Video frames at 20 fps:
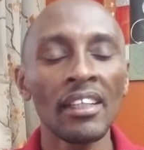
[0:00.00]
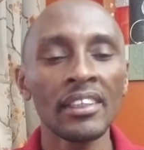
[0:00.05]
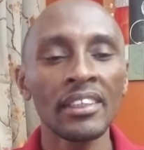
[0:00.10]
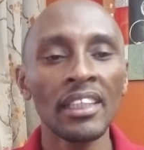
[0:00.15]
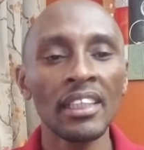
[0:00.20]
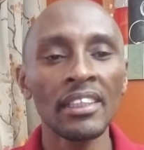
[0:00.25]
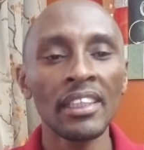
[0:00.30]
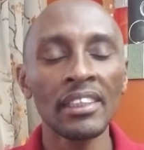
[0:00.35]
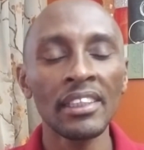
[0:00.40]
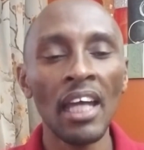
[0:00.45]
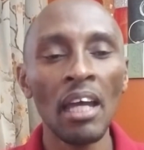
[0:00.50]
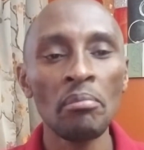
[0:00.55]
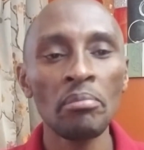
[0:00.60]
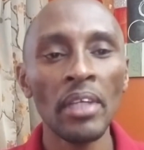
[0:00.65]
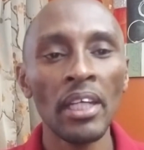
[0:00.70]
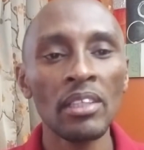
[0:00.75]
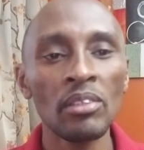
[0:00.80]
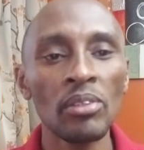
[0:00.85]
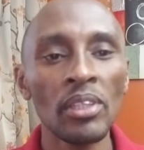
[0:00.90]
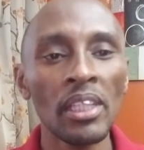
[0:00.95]
the term
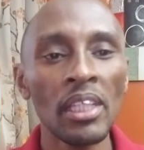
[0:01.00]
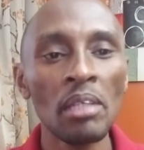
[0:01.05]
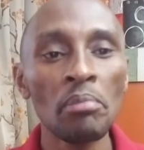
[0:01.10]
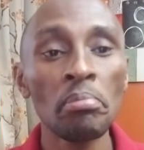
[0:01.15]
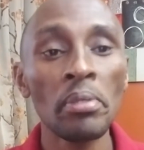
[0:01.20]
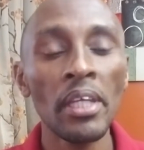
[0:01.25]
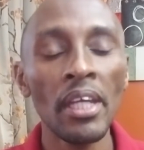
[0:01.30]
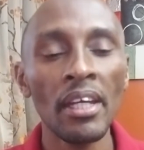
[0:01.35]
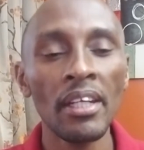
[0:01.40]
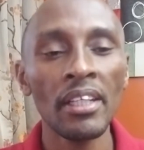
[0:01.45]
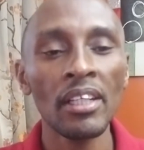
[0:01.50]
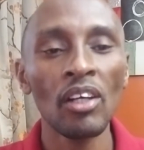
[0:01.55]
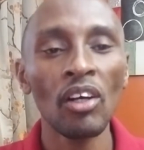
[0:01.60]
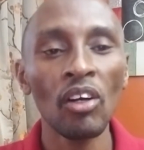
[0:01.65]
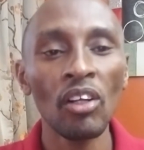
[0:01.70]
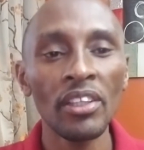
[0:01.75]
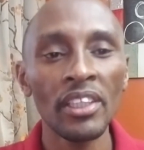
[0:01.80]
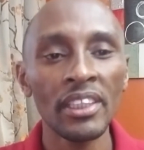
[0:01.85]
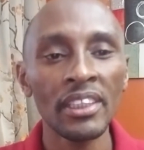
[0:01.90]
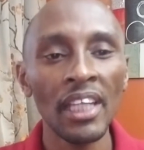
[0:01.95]
that we keep hearing
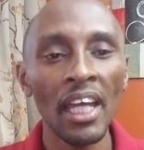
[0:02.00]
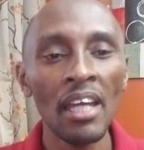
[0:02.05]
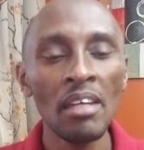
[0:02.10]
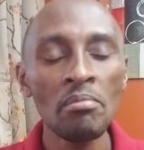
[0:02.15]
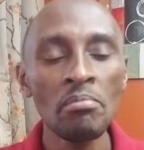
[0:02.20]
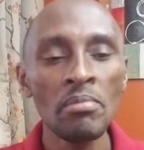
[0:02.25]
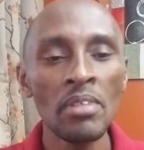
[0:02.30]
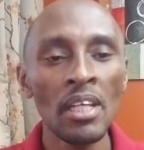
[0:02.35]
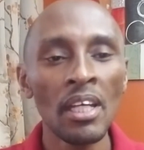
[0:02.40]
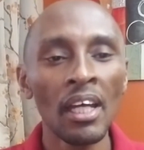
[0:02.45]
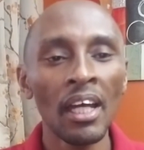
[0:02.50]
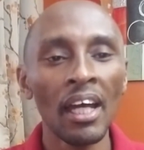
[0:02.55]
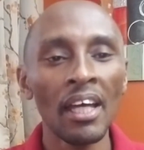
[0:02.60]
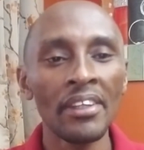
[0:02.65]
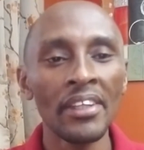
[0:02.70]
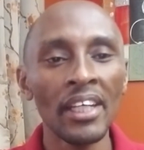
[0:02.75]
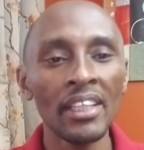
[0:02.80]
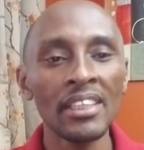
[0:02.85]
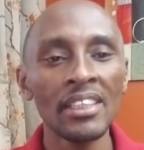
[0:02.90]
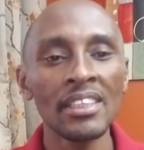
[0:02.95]
all the time,
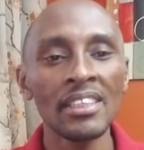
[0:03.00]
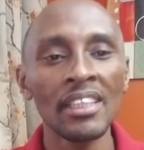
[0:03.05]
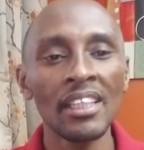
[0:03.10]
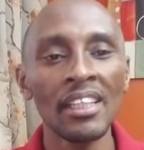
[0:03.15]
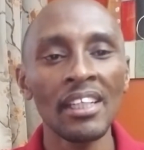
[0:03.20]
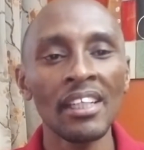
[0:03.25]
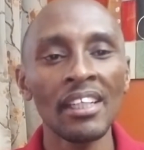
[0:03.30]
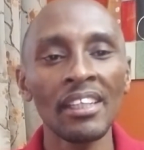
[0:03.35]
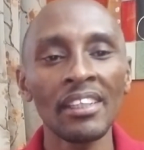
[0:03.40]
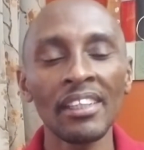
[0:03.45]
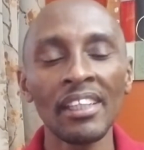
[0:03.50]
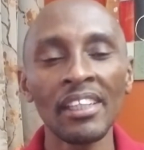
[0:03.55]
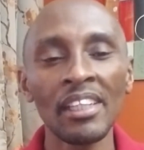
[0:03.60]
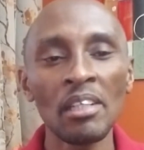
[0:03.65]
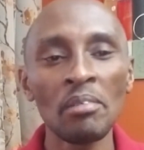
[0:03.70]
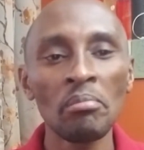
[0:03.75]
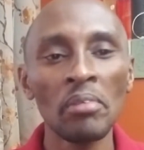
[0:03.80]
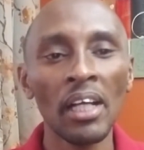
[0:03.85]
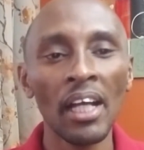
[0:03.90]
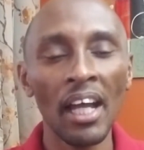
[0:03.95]
and that is the
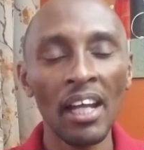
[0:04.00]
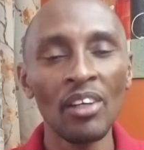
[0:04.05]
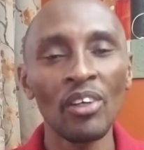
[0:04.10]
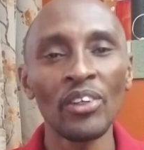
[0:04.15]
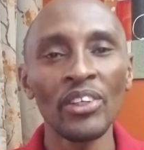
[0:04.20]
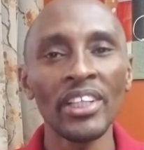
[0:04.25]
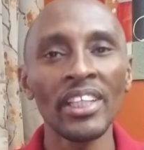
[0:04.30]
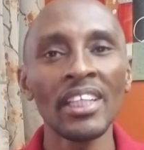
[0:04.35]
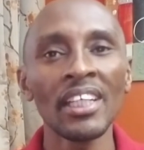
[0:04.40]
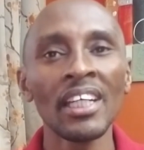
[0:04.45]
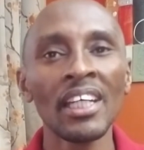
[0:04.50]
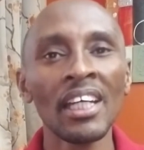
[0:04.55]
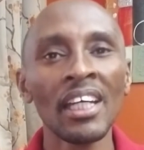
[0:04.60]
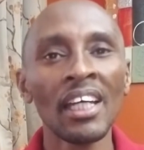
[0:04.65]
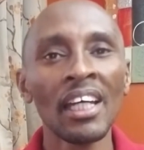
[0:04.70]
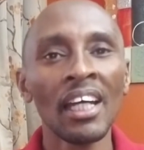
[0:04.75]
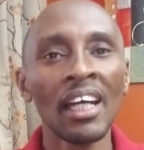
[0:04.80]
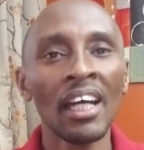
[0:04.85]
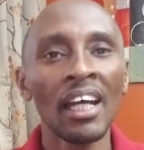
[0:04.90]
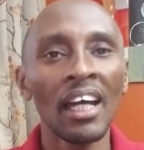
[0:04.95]
name calorie.
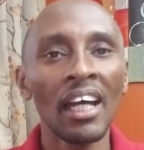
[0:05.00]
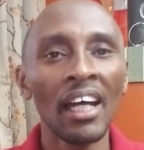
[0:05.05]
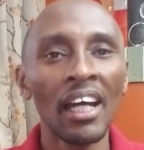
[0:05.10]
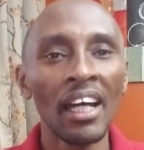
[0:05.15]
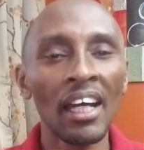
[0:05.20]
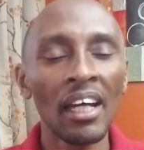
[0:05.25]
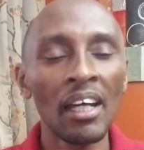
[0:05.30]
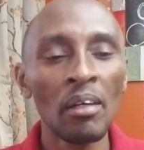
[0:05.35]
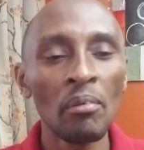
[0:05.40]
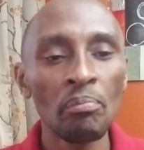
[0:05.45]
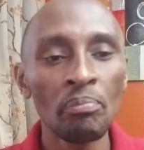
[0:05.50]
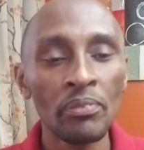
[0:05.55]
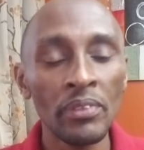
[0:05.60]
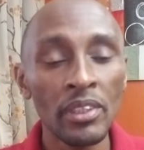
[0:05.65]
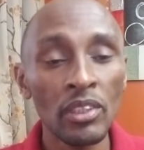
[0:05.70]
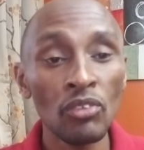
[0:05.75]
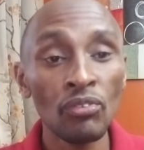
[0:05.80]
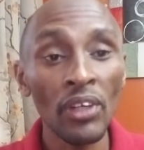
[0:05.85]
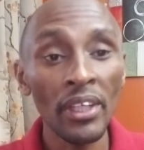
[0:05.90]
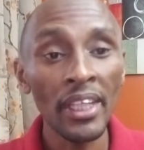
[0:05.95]

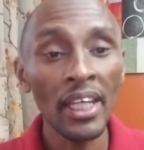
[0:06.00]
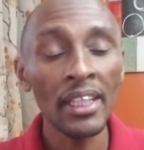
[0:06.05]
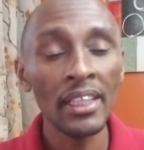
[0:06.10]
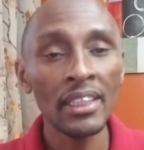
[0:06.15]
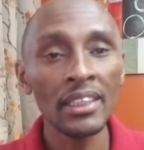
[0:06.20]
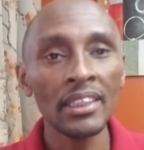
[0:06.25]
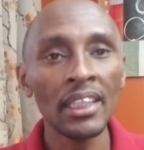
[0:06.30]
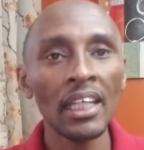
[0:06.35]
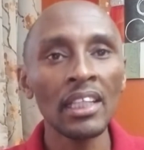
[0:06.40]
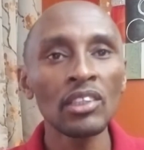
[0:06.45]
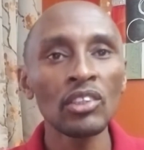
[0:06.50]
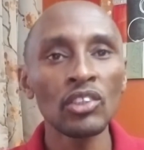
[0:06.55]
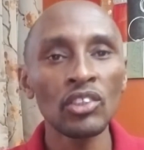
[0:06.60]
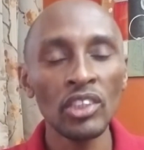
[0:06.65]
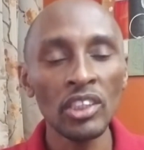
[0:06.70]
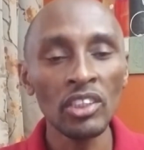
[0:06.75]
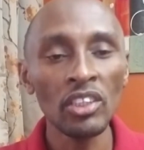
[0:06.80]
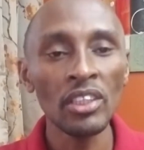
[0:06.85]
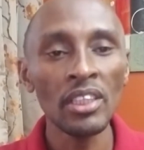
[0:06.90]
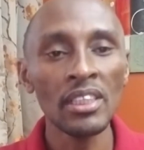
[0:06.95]
To further understand
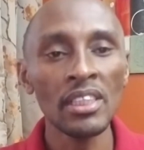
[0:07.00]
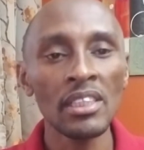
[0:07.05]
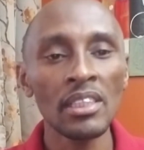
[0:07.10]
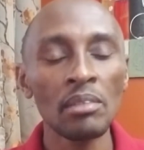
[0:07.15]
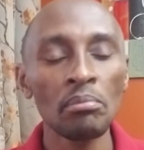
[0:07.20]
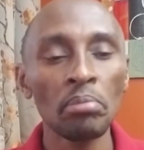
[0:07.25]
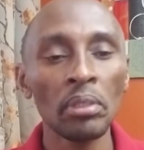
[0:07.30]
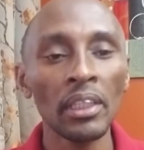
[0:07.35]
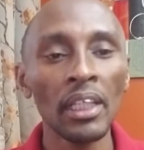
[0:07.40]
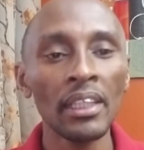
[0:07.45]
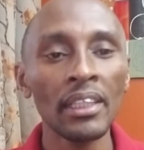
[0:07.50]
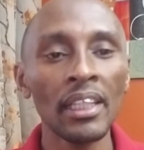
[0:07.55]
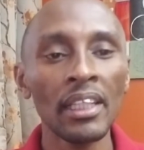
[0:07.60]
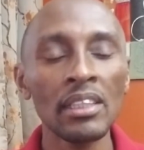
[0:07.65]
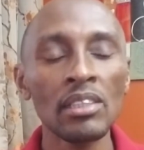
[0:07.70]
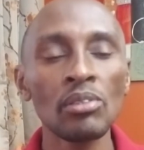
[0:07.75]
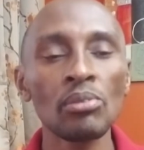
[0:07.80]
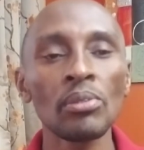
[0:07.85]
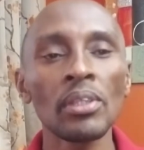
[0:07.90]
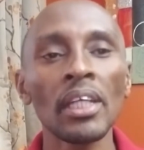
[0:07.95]
nutrition, it is important
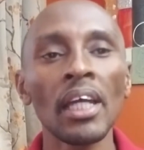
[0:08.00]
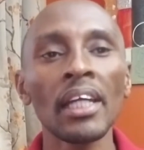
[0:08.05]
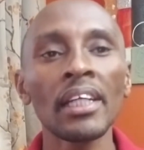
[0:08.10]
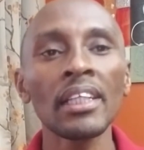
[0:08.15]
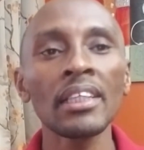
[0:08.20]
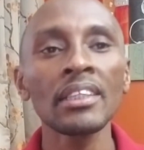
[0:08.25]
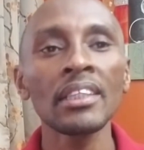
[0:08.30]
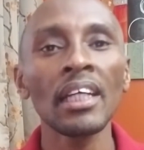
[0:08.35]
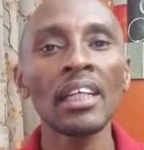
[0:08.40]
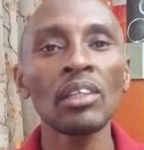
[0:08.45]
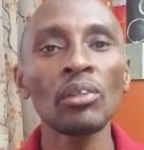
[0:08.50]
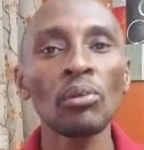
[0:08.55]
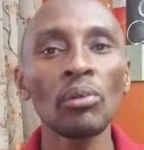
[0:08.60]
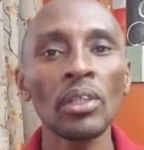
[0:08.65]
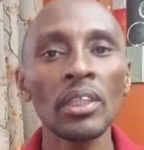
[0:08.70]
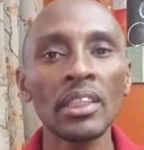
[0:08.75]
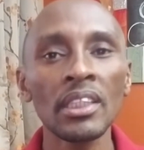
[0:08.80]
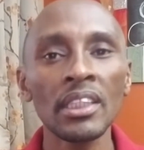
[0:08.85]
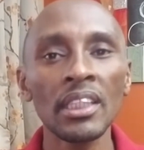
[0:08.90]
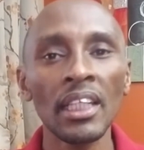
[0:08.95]
that we understand
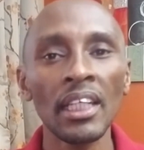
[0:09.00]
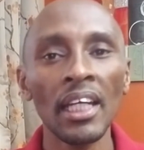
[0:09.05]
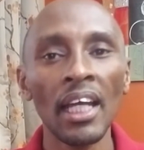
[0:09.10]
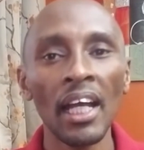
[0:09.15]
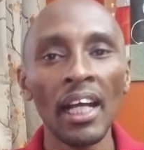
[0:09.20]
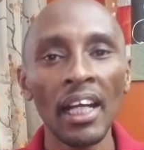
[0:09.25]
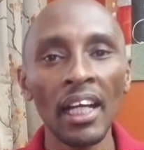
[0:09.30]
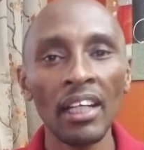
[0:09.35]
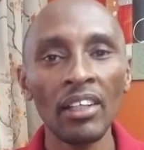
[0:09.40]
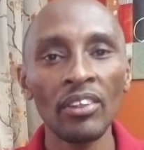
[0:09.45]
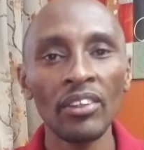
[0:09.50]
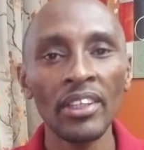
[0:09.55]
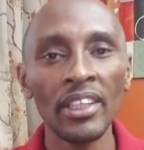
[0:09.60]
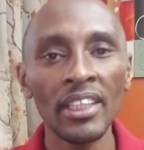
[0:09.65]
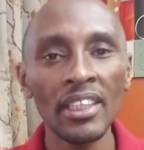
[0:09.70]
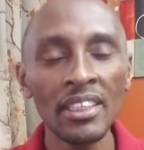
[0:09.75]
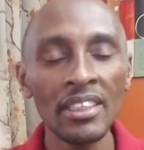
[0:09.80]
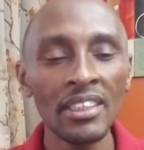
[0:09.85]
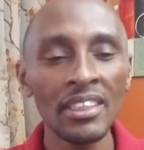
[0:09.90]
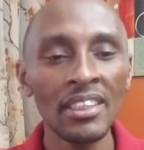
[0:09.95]
what a
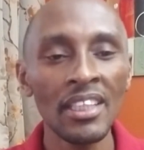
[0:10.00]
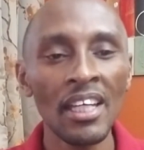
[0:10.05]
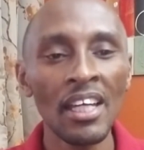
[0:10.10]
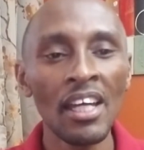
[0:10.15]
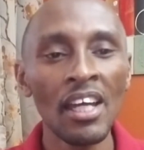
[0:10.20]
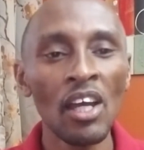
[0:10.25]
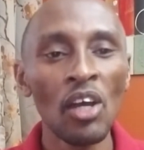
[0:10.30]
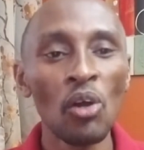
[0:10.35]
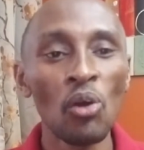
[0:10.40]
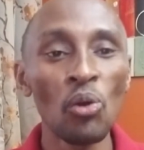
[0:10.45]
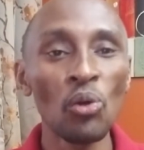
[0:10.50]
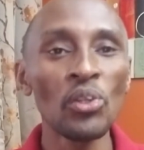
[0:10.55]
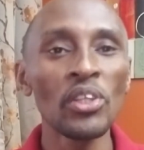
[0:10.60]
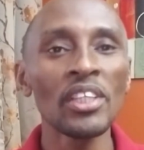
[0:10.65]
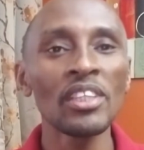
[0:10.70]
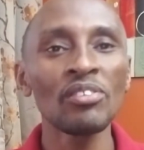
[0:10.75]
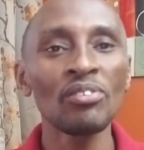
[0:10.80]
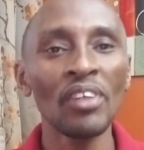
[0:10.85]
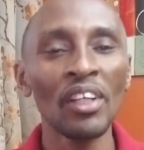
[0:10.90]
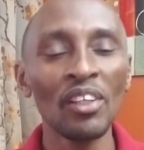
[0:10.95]
calorie is, who
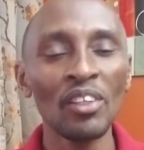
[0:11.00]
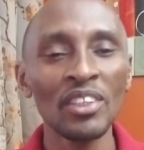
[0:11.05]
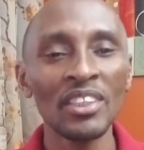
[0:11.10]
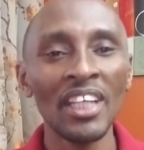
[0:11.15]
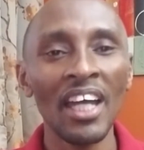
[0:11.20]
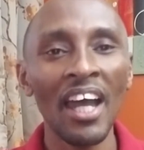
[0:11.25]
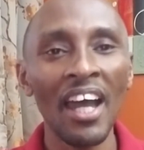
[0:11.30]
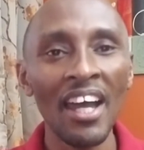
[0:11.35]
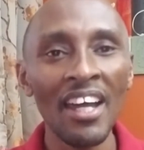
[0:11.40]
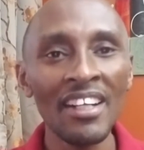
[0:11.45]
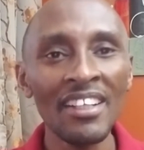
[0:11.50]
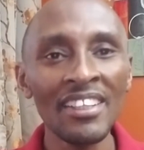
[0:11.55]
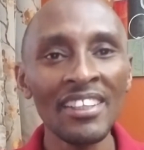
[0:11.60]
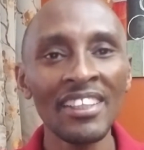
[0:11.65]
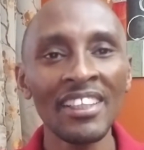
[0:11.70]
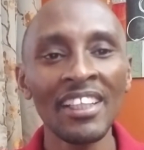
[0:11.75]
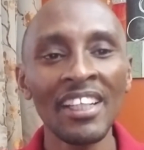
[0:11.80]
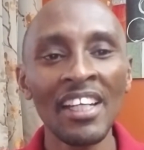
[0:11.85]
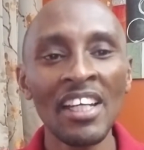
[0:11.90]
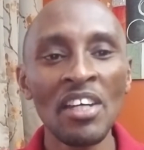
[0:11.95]
these fellows are.
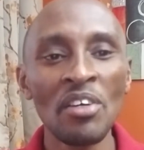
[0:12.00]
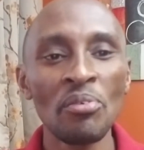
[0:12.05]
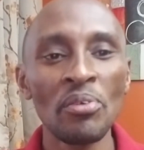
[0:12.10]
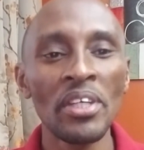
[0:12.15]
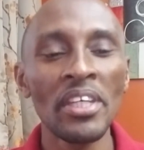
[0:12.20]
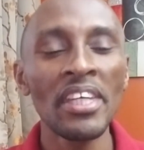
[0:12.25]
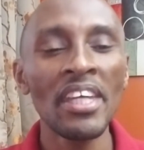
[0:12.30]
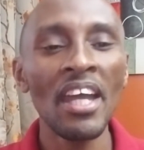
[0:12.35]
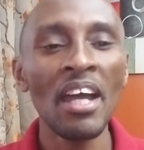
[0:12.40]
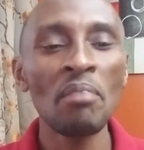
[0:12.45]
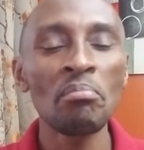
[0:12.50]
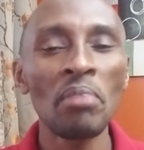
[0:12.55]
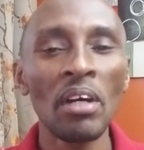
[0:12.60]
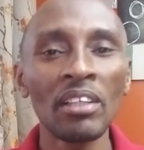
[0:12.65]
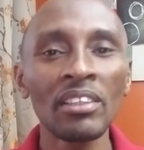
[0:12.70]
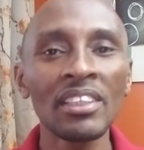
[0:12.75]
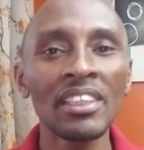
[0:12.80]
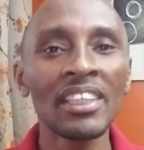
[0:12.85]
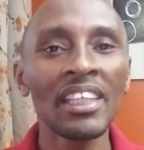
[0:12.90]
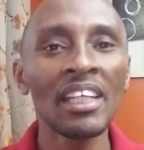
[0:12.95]
We hear
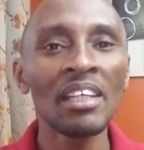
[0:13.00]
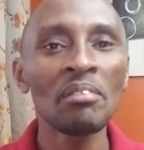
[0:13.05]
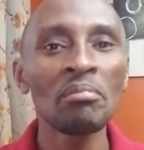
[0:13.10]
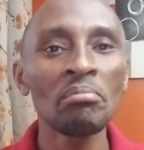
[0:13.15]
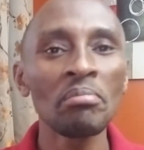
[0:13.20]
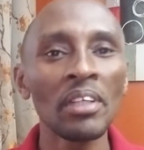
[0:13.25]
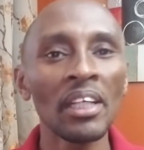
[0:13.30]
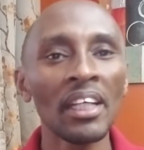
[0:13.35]
about them,